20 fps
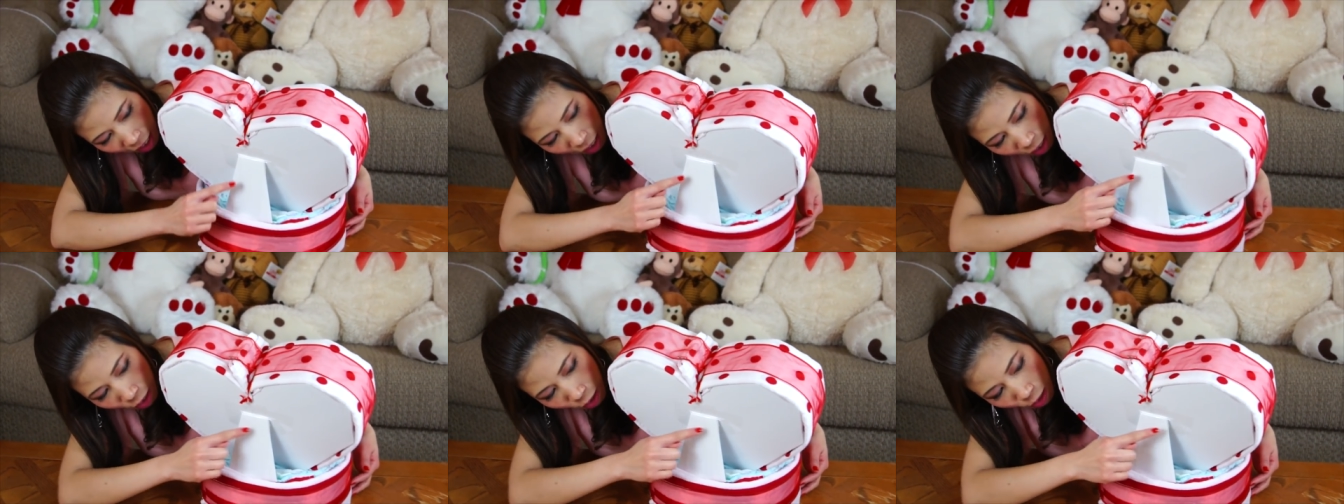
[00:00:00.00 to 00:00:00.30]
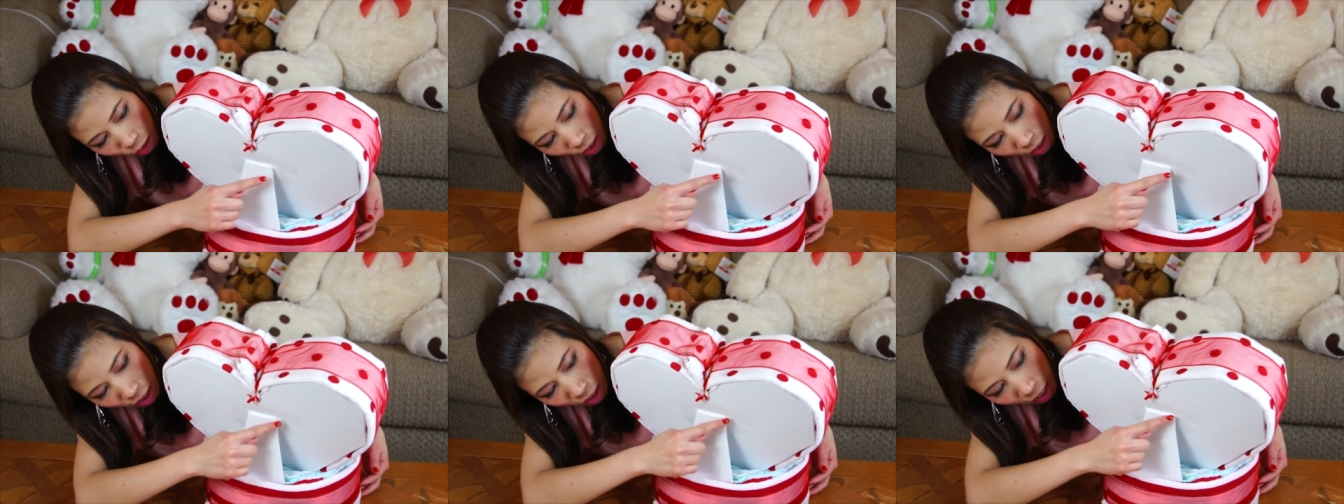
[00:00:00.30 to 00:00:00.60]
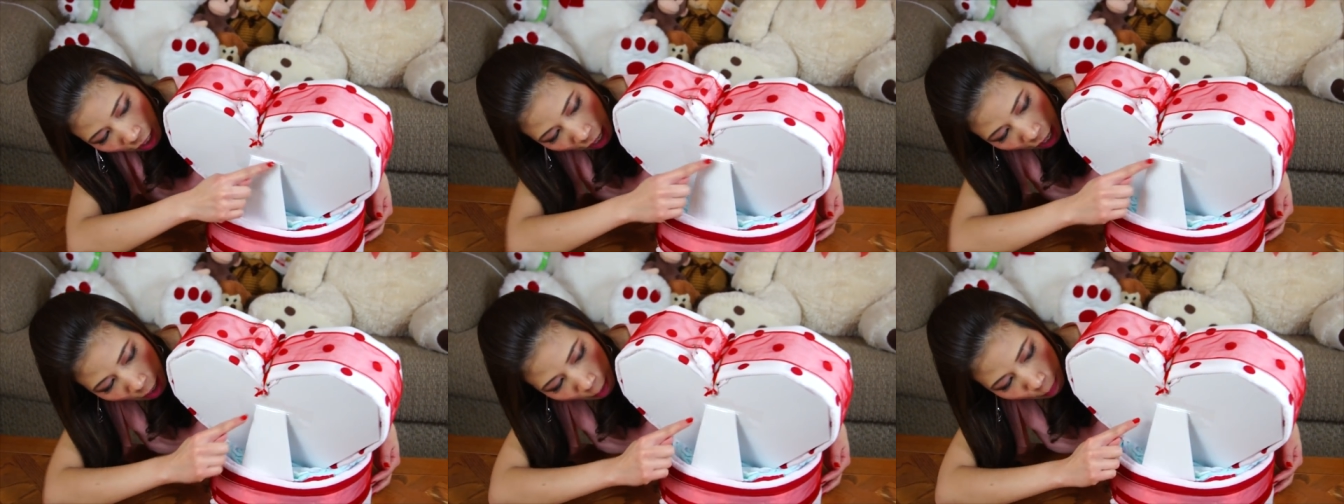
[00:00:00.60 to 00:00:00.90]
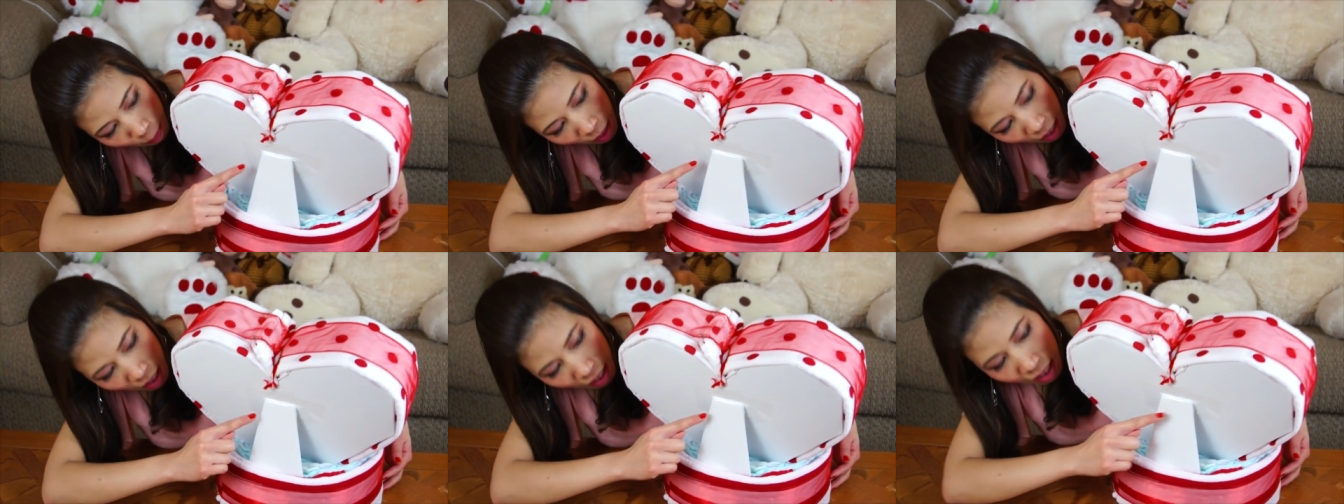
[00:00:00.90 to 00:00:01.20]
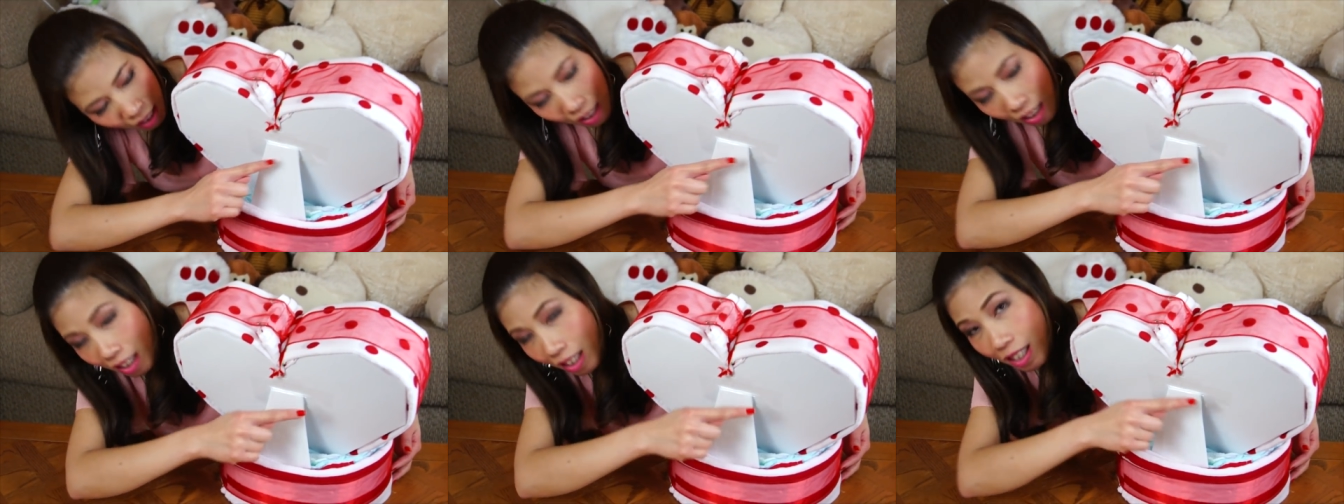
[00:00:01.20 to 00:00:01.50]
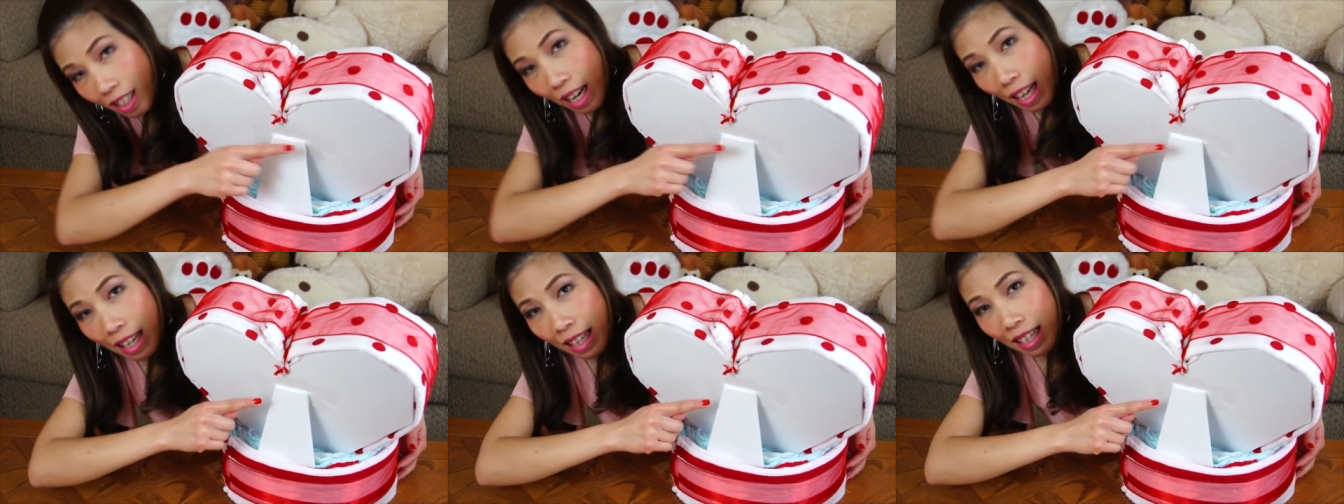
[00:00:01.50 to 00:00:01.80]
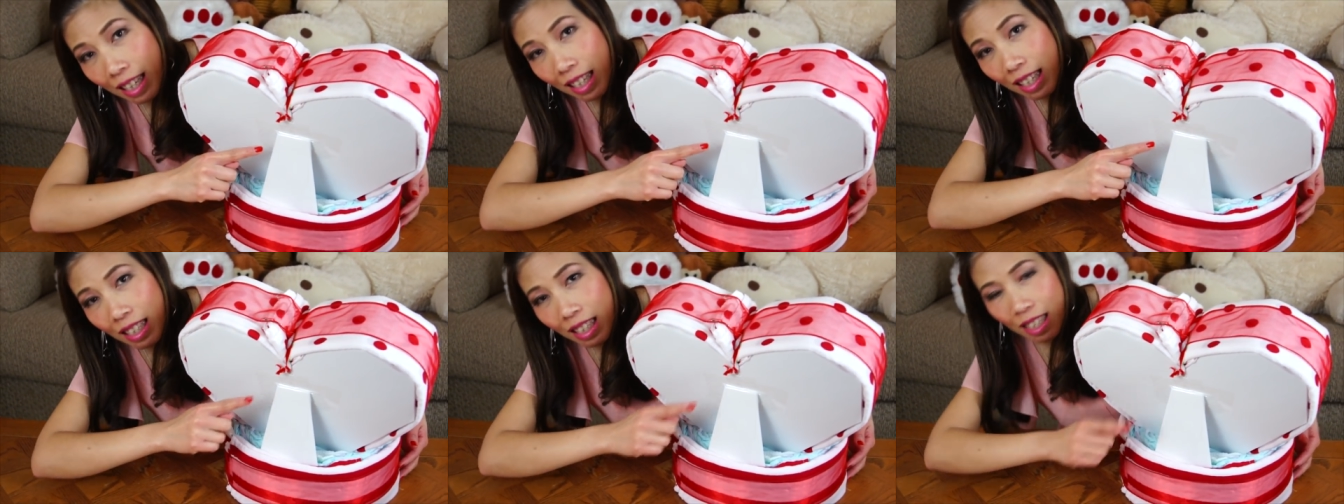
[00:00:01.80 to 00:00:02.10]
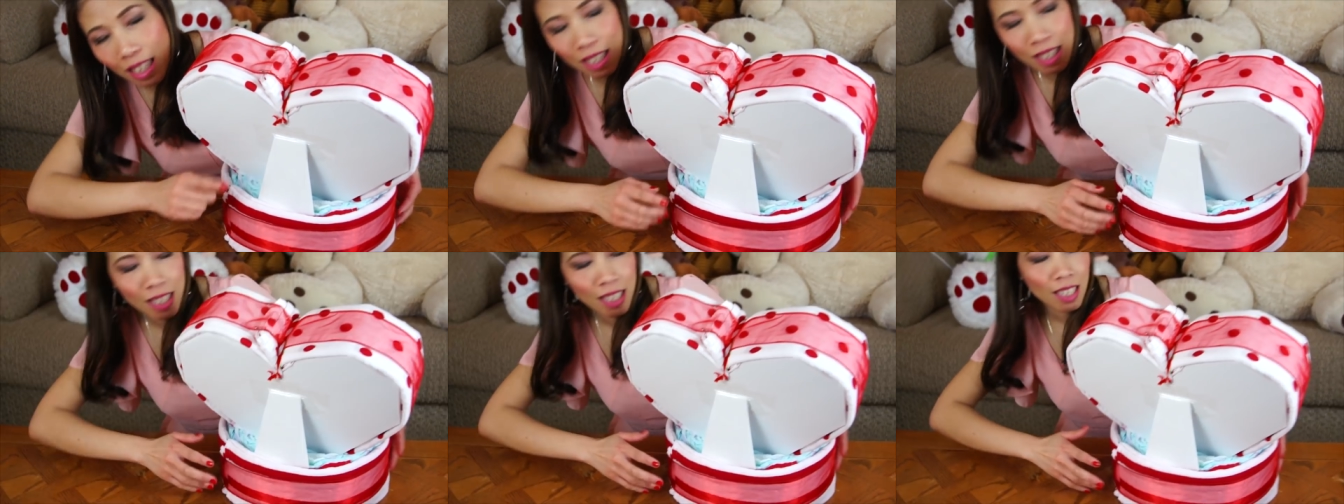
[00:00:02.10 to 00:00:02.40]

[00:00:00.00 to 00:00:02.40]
and you just tape it just like this